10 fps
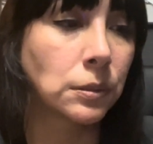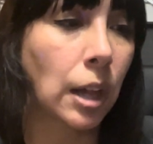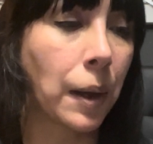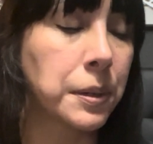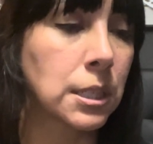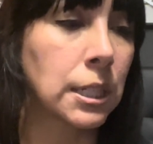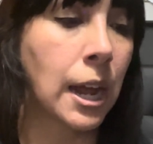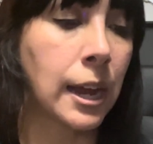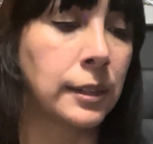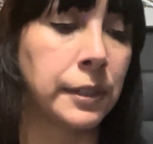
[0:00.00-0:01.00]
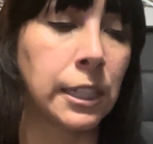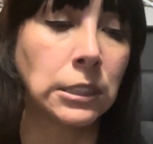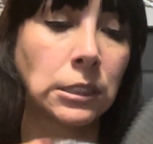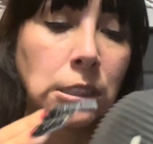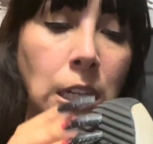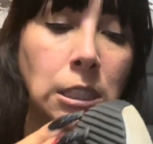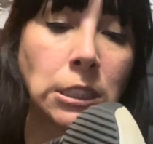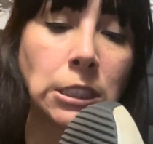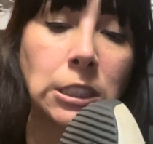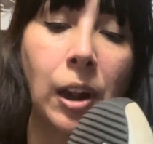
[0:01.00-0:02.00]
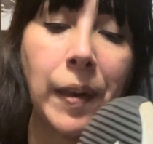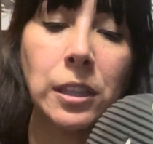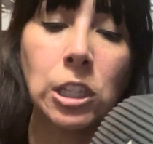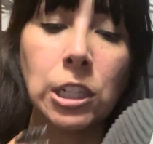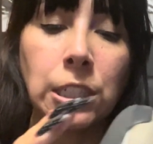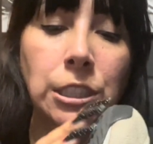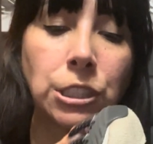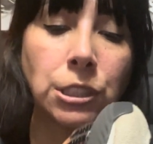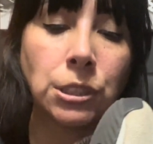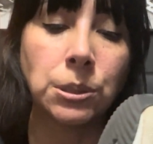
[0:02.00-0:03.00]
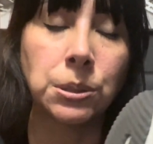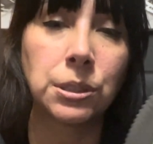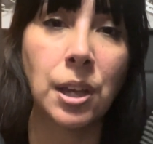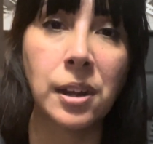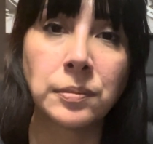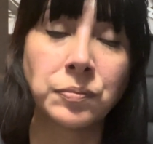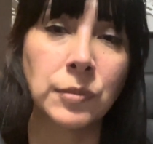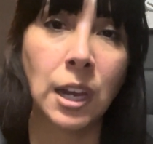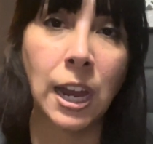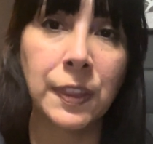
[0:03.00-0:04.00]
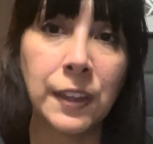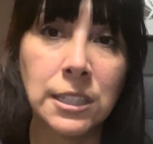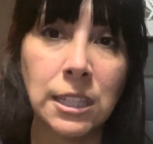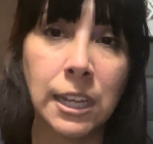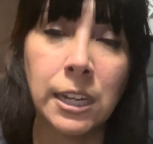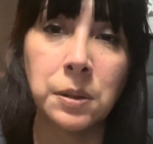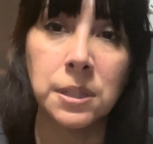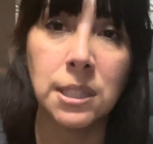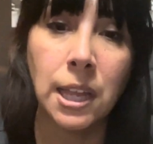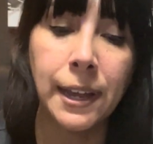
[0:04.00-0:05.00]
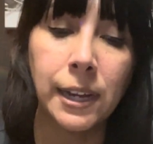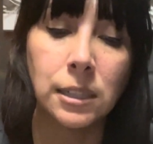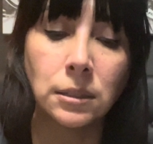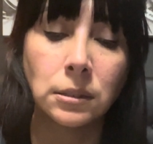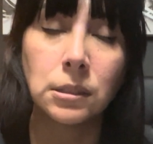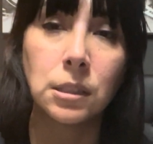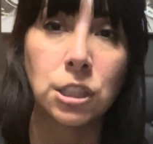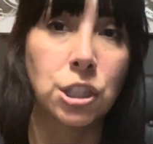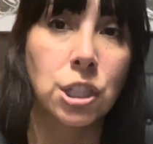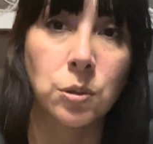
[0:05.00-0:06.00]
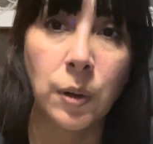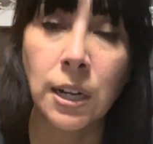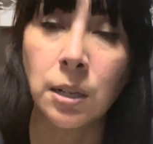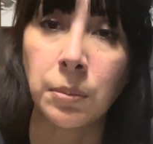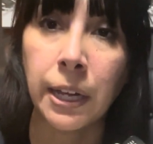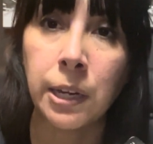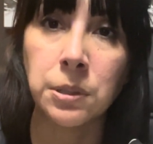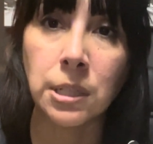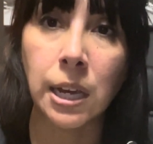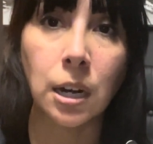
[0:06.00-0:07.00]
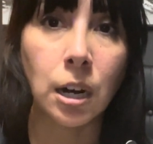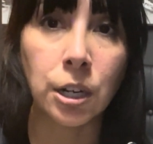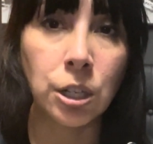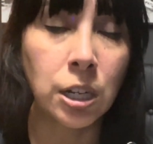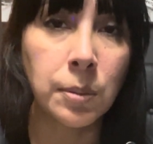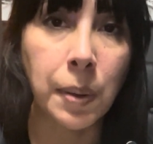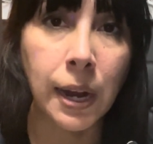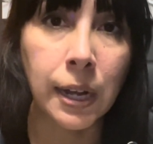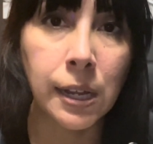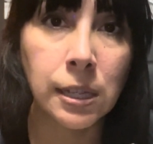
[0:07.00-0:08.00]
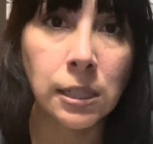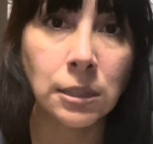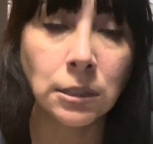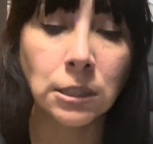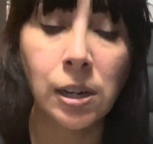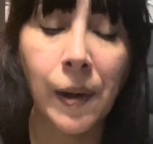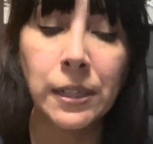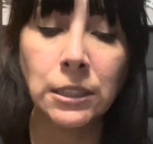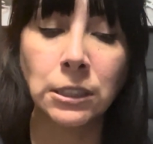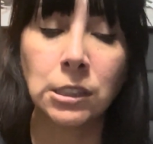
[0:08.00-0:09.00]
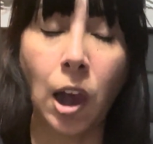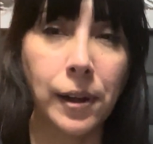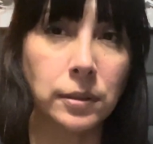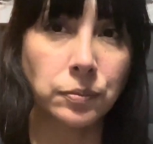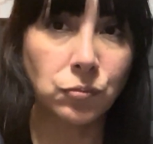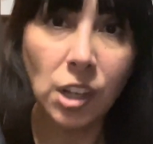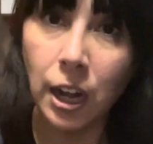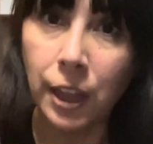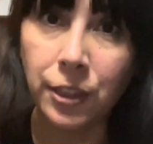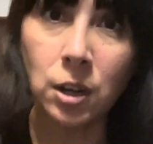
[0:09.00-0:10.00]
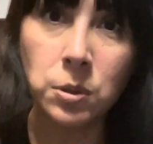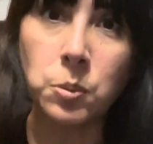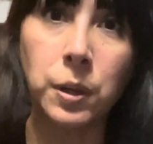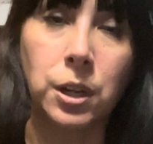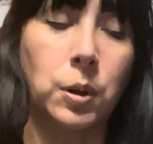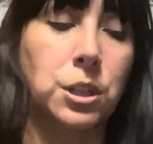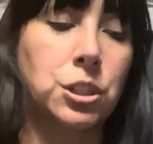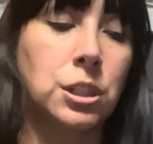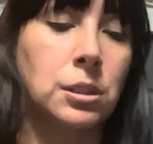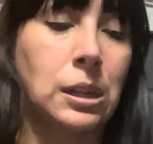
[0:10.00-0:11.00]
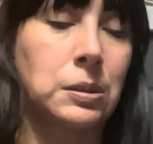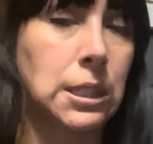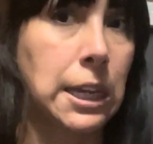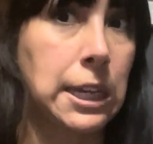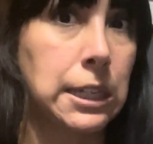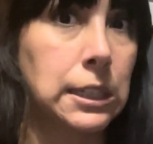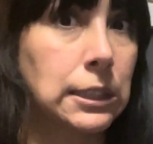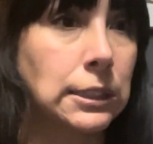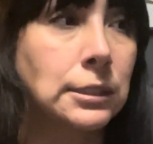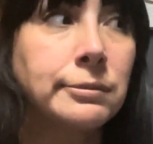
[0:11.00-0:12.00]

I was in Hy-Vee looking at the shoes, and this lady was like, just this random lady was like, "Are you gonna buy anything?" And I thought it was a weird question, and I was like, I